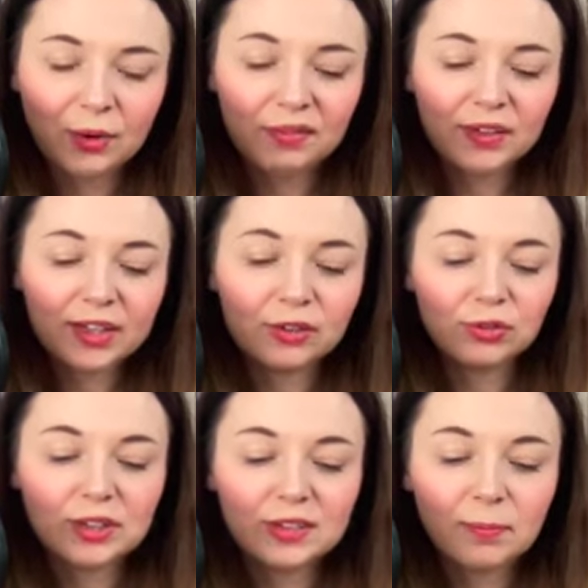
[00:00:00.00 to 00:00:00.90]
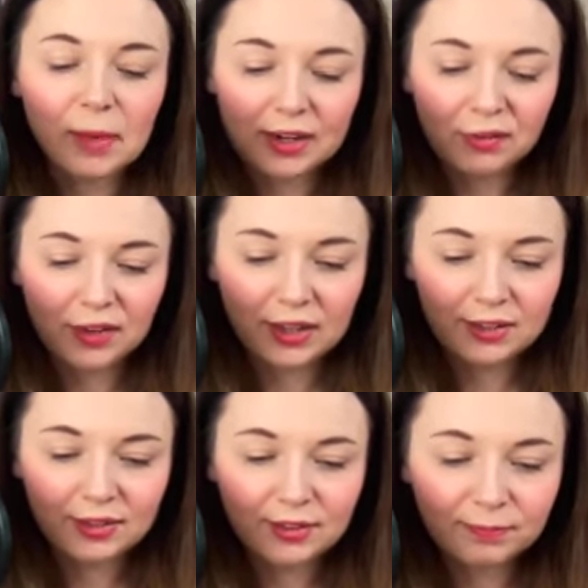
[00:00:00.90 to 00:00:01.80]
I feel like you're trying to
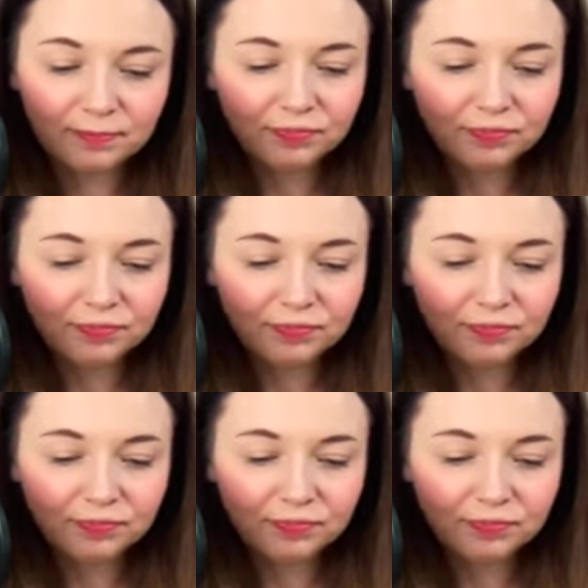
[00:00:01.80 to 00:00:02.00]
manifest.